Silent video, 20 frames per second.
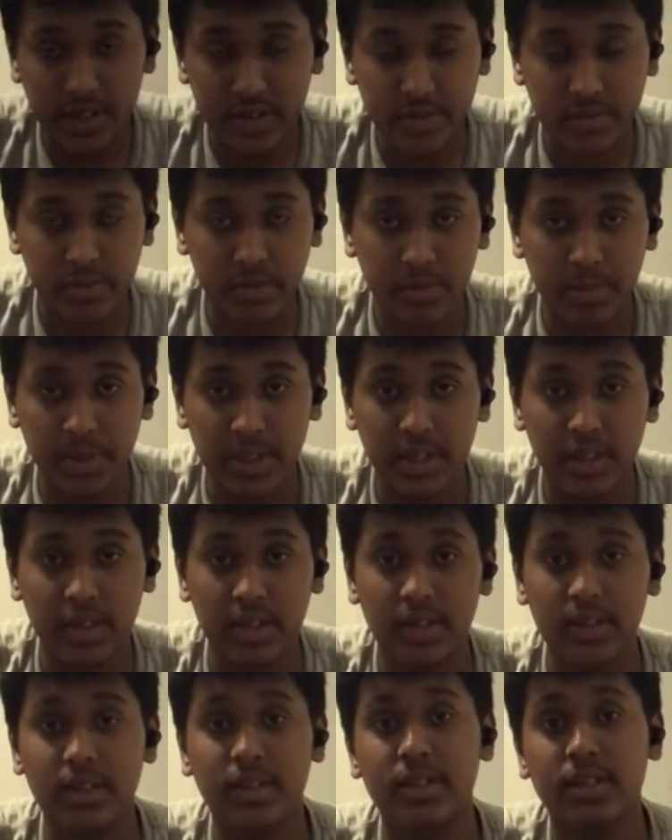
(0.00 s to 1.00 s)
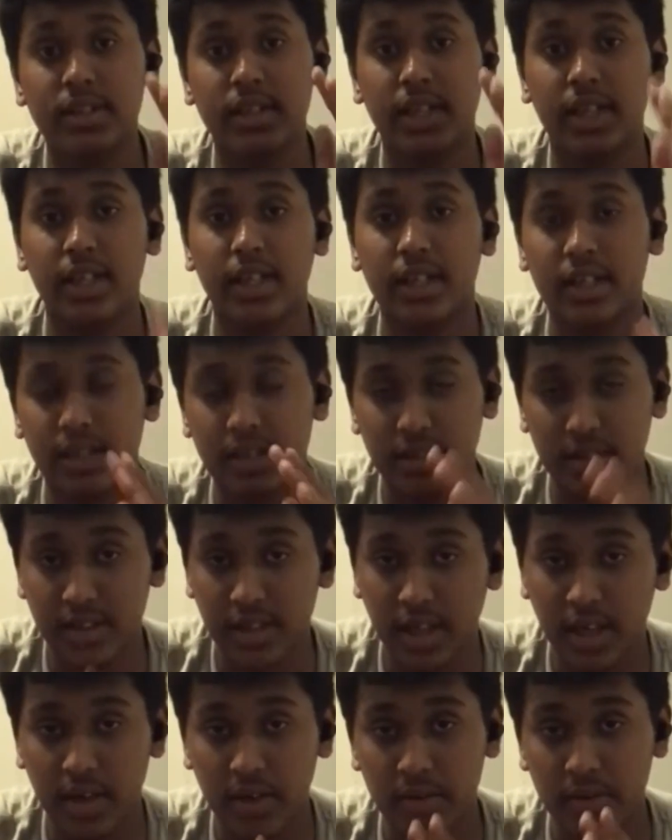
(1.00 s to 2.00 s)
would be take
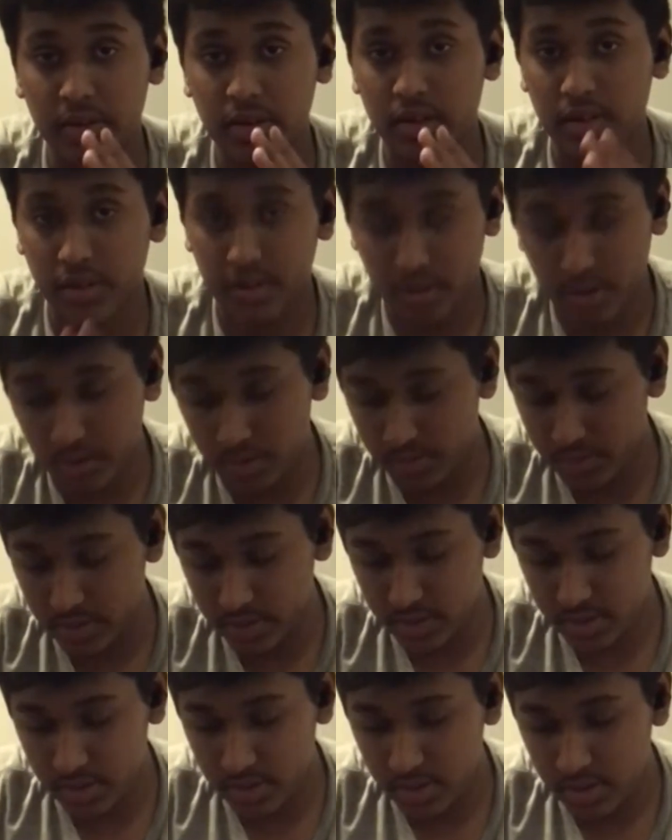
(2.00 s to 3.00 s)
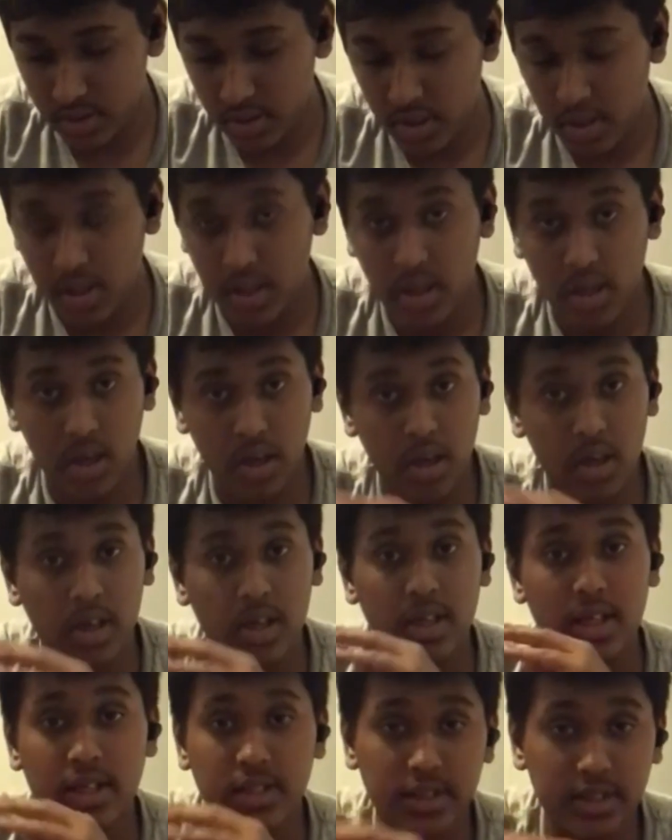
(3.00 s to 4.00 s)
down notes.
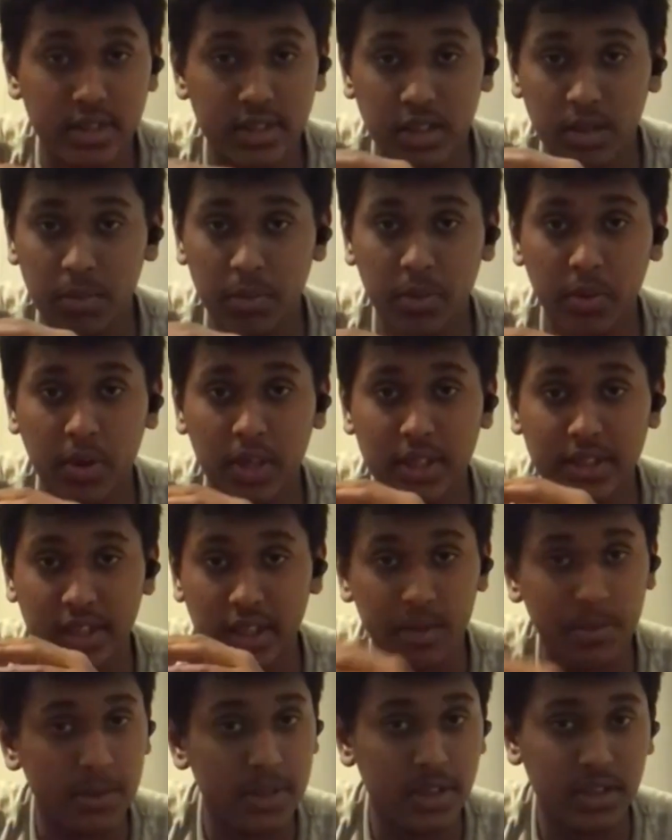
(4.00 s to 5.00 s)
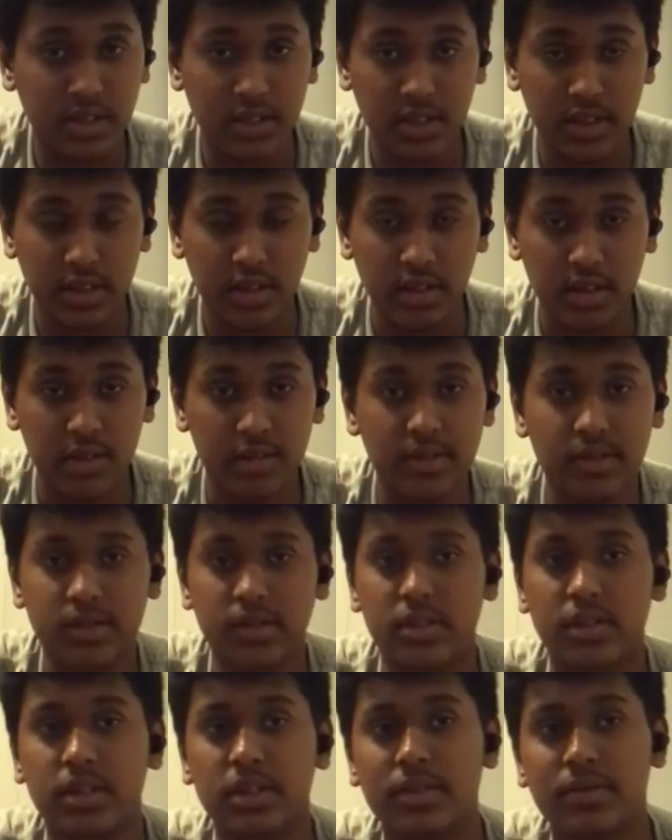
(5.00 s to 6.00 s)
It's simple as ABC.
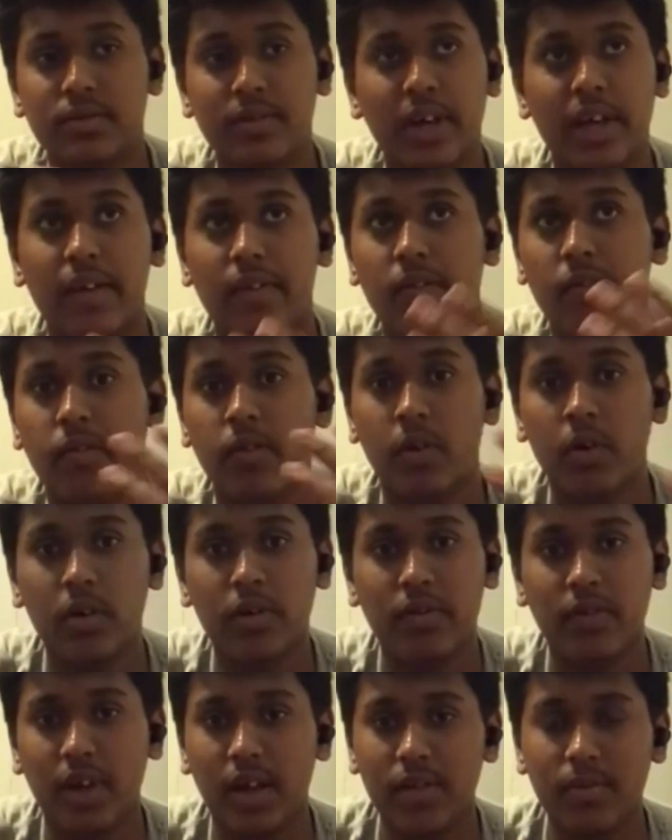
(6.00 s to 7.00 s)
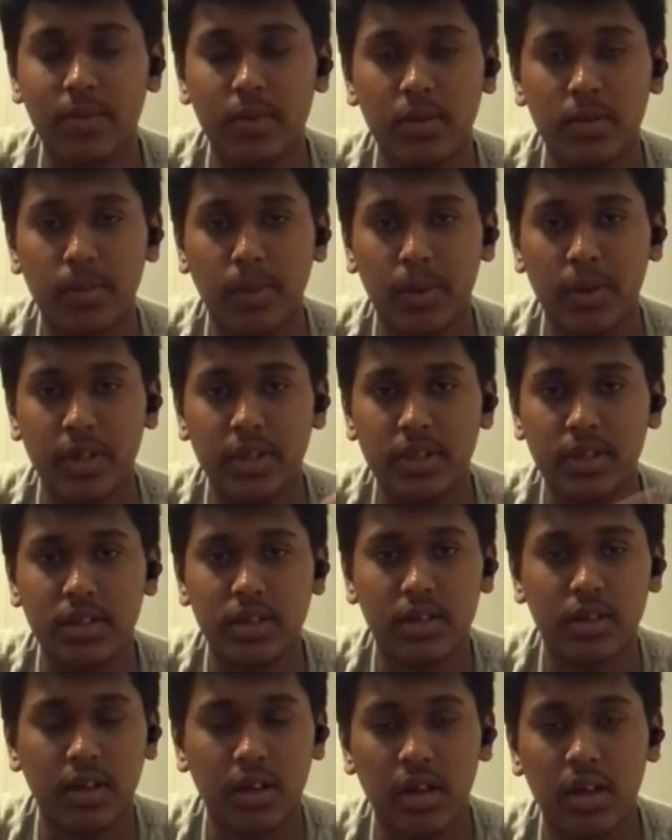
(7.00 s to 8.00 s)
Just write 4 to 5 bullet points
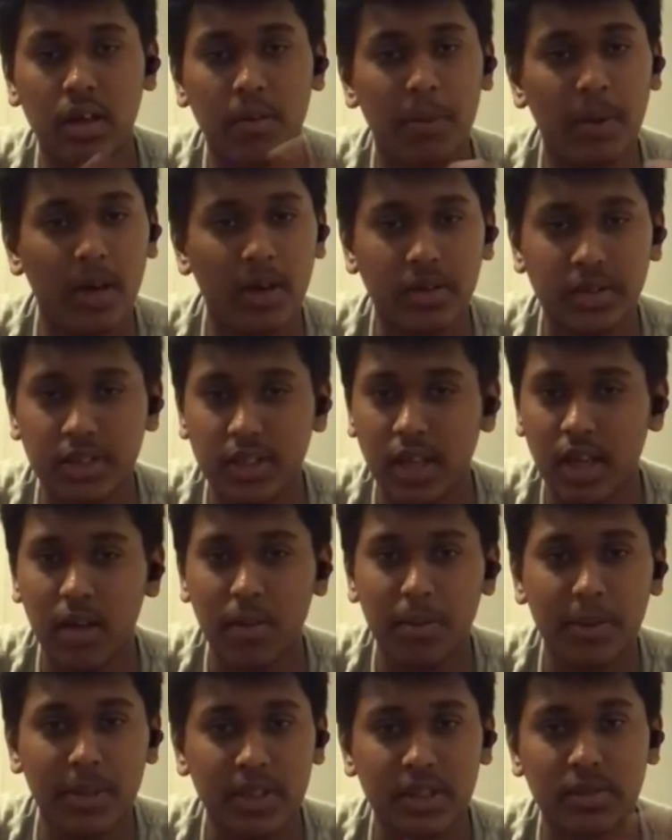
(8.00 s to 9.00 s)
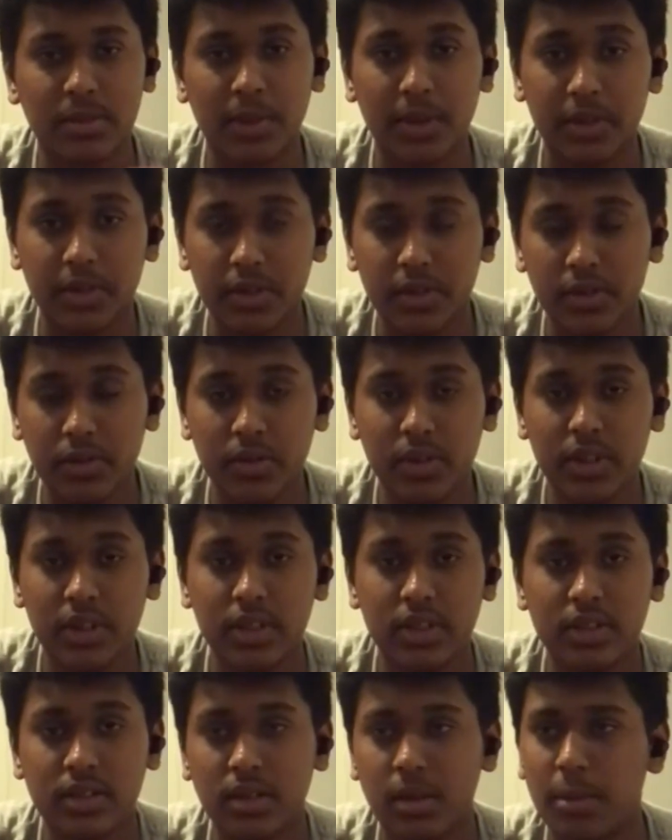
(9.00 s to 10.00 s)
about topics, about
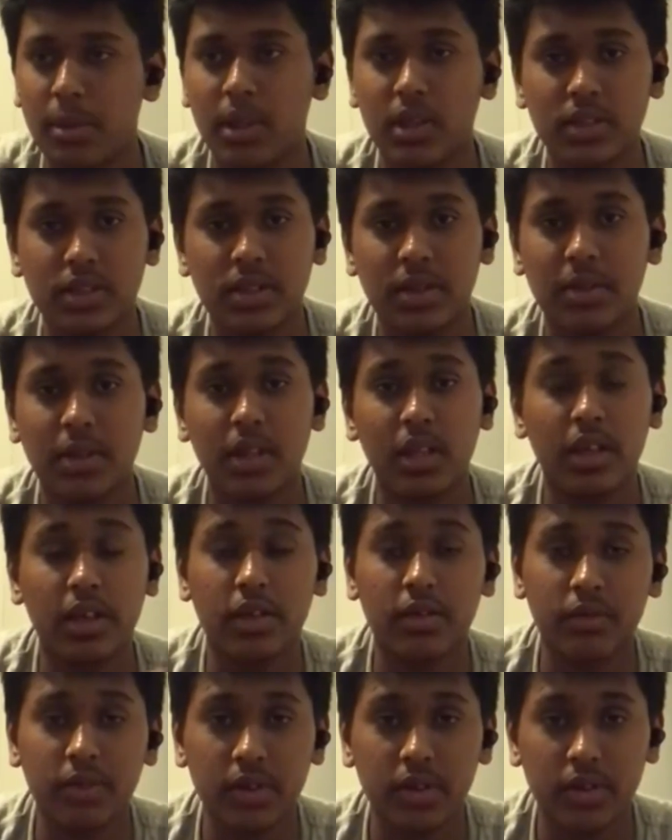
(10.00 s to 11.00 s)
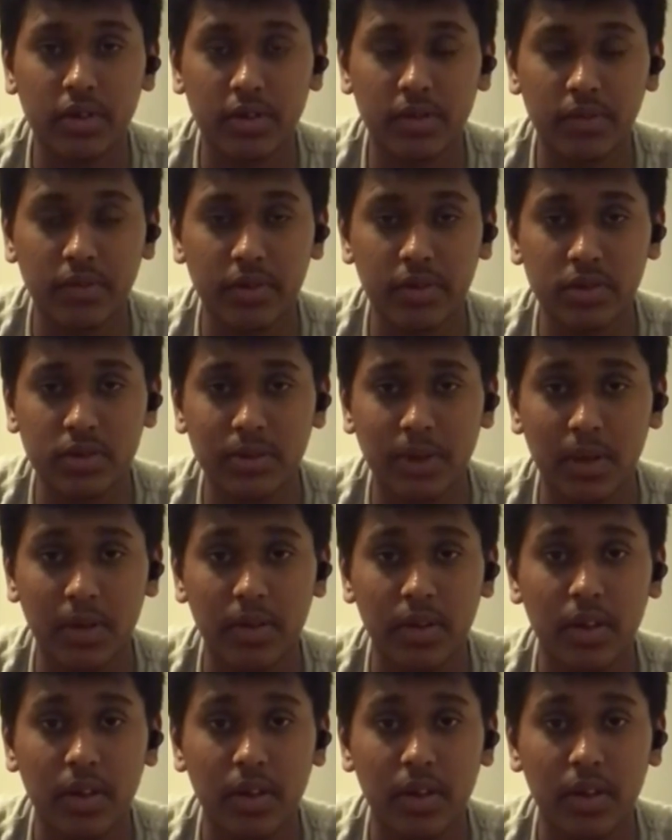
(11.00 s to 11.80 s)
units, about something that you're confused about.